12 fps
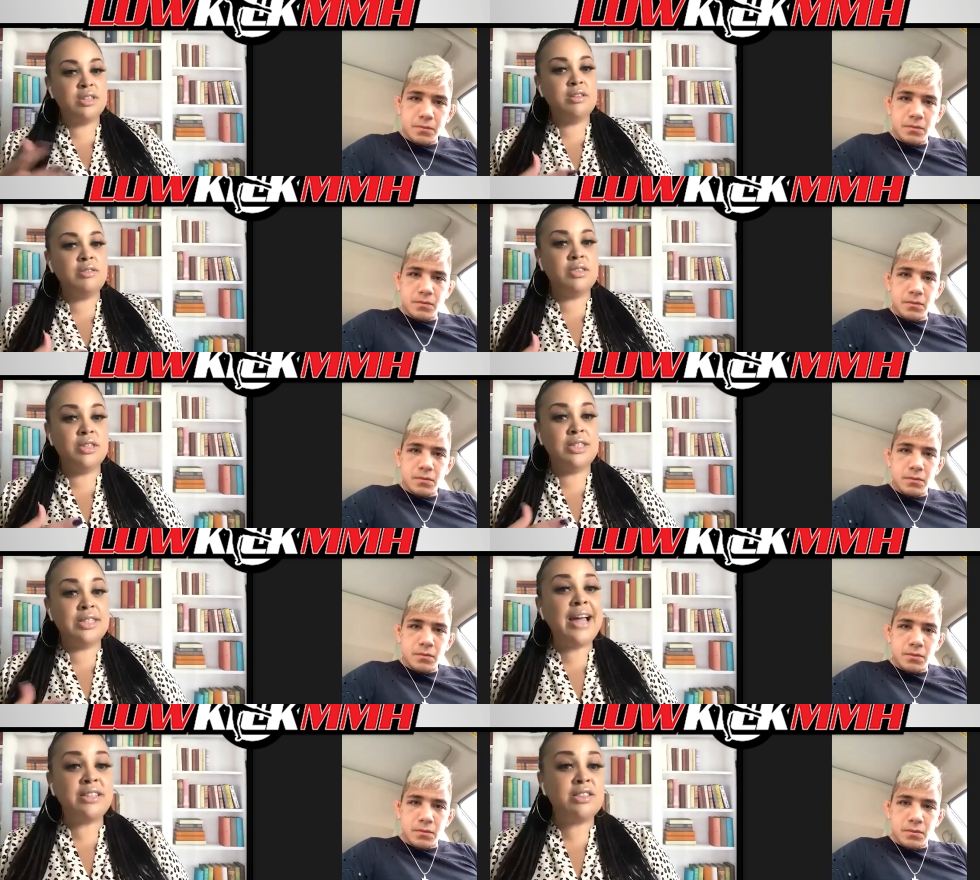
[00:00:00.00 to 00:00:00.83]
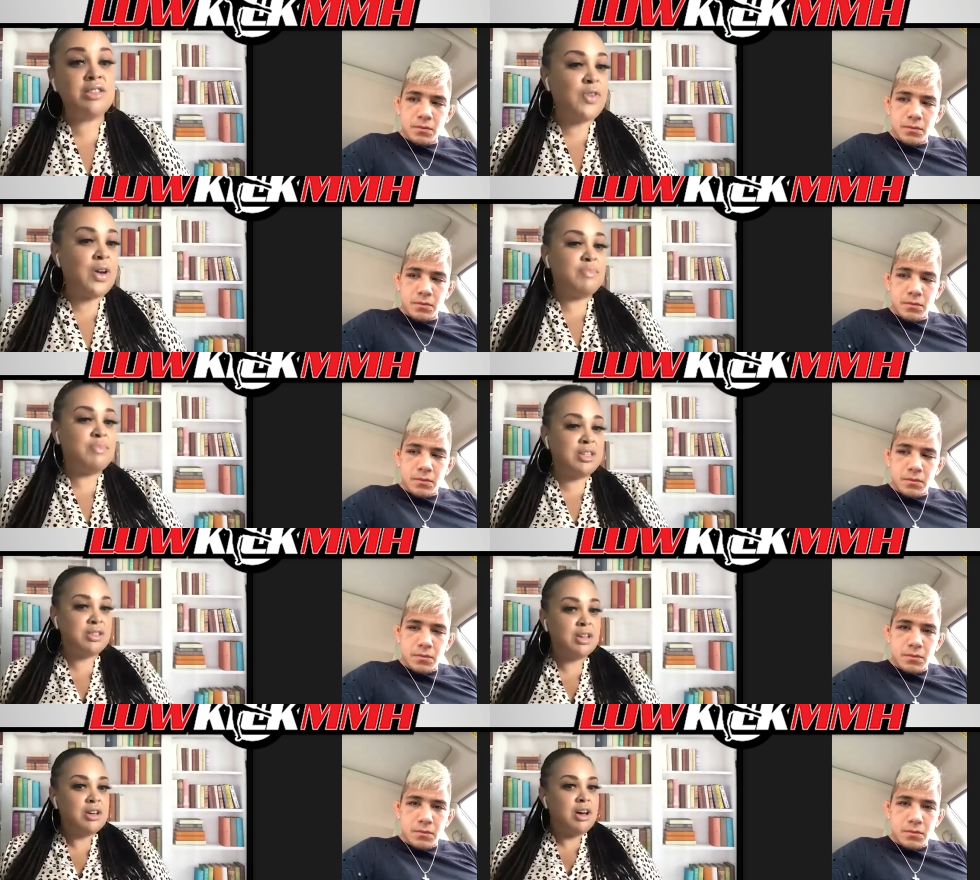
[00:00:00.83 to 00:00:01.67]
Speaker 1: the the stakes of the fight,
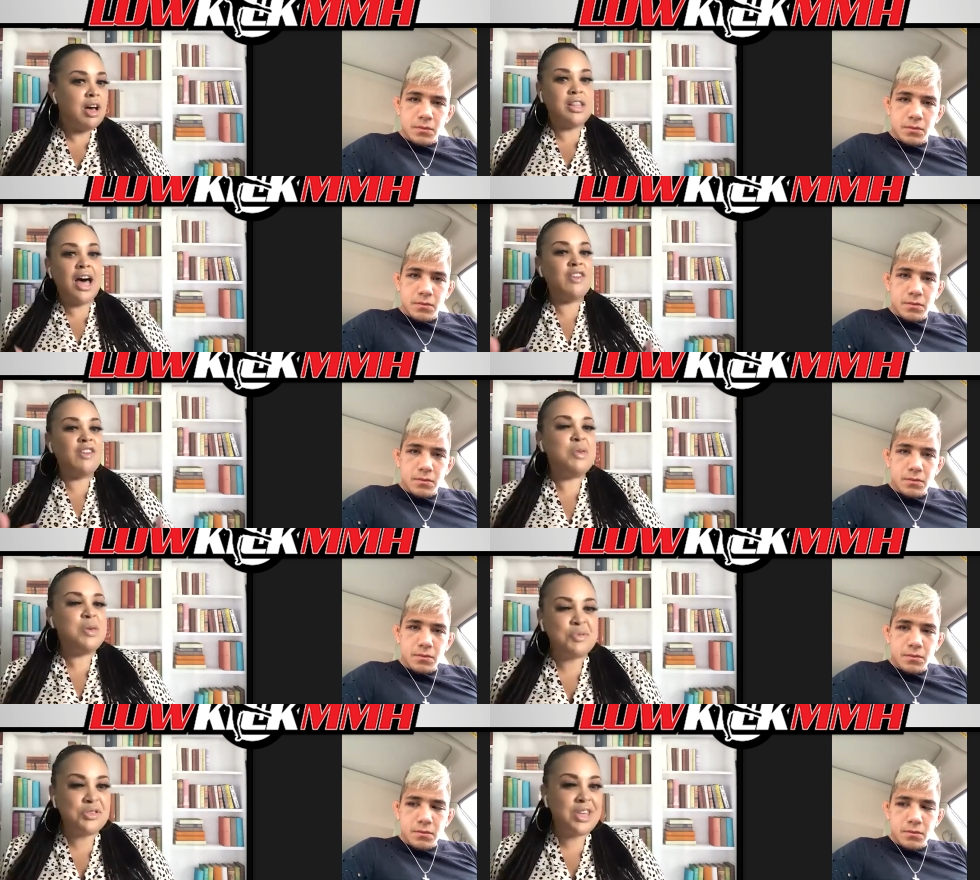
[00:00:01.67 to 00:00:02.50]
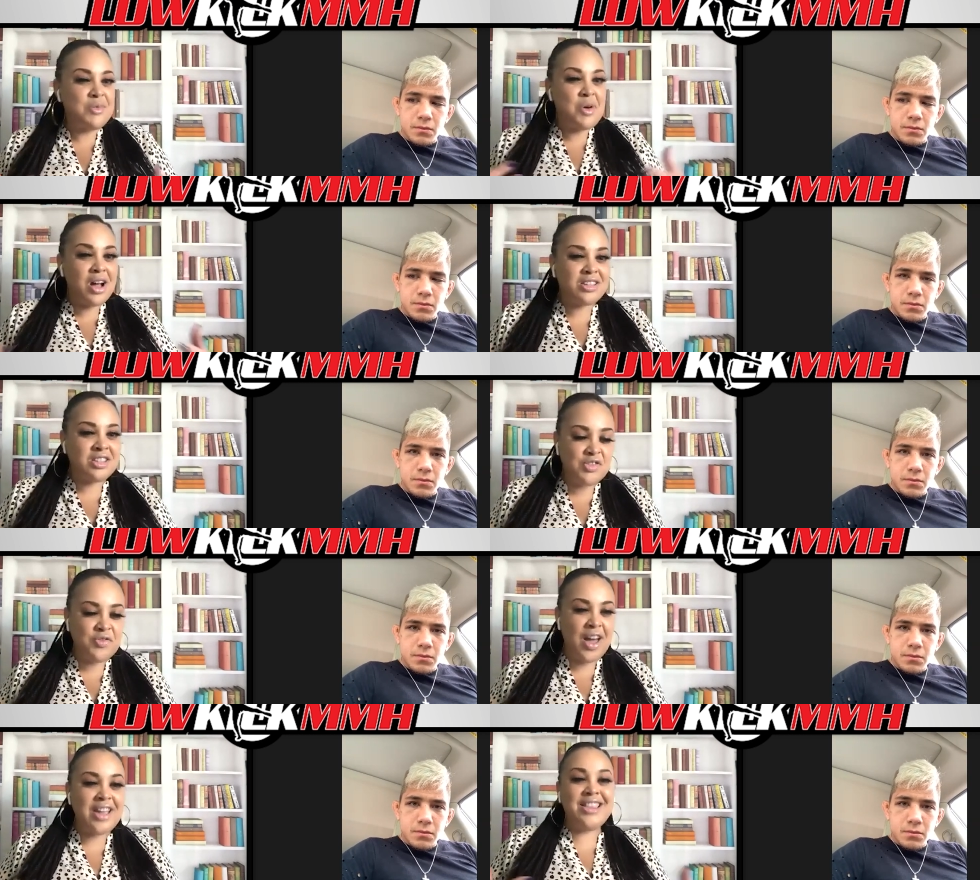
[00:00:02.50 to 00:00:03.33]
because a lot of people, they watch
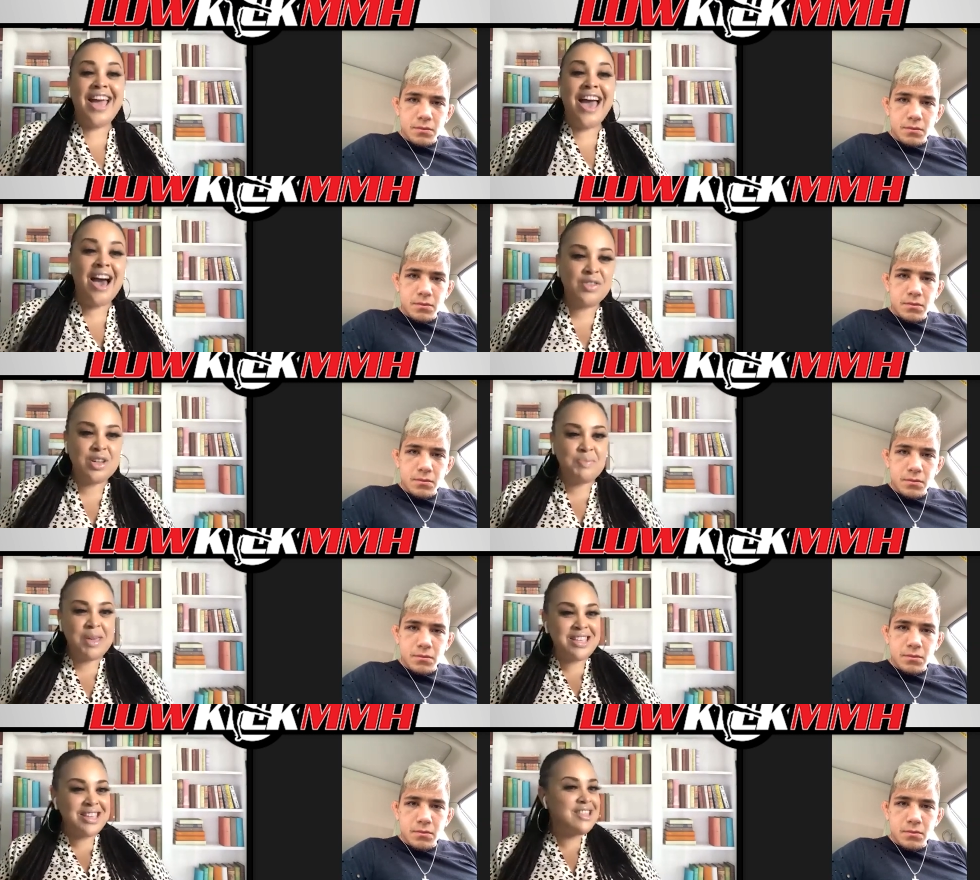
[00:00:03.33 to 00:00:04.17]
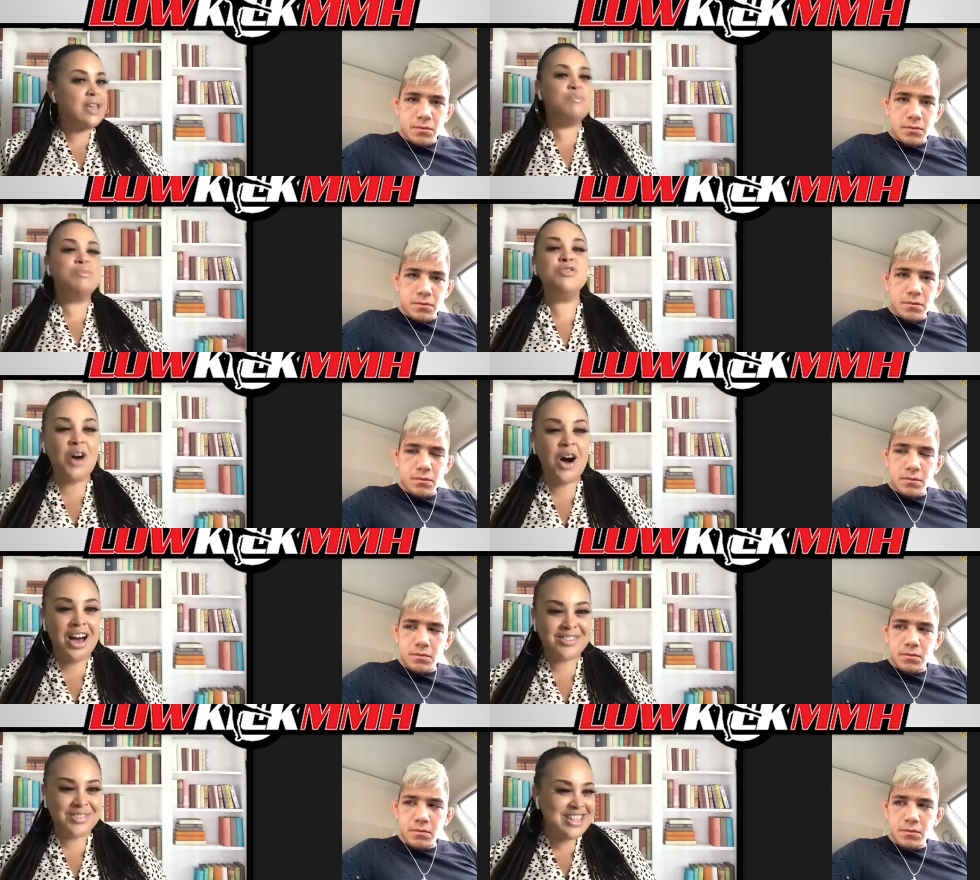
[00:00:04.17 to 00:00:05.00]
the fight, they have an opinion, they move
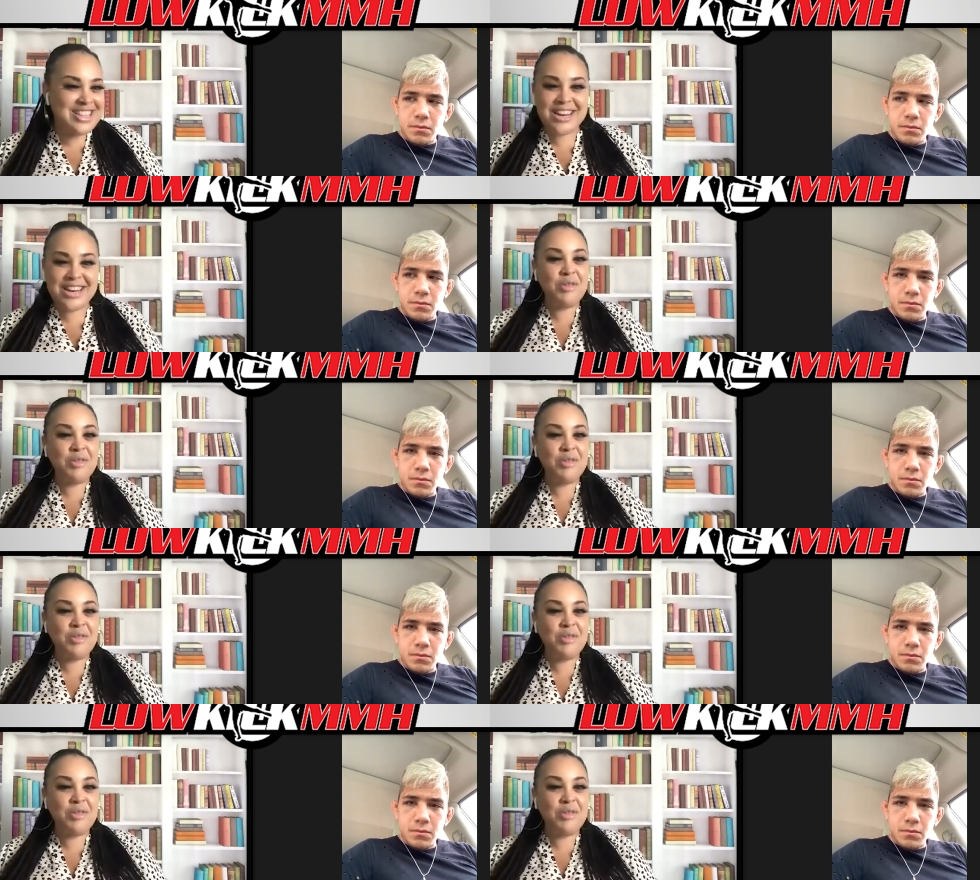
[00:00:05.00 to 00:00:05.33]
on, right?